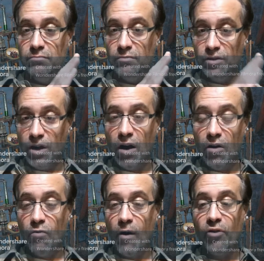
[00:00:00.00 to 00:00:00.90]

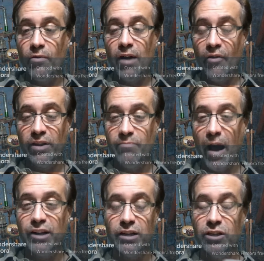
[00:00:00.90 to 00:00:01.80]
know whether or not it's
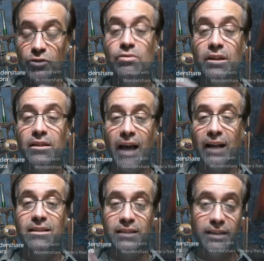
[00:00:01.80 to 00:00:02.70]
magic using
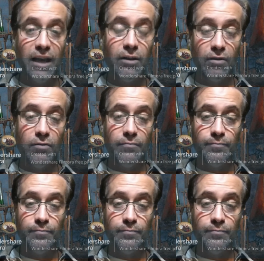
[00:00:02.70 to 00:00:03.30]
that skill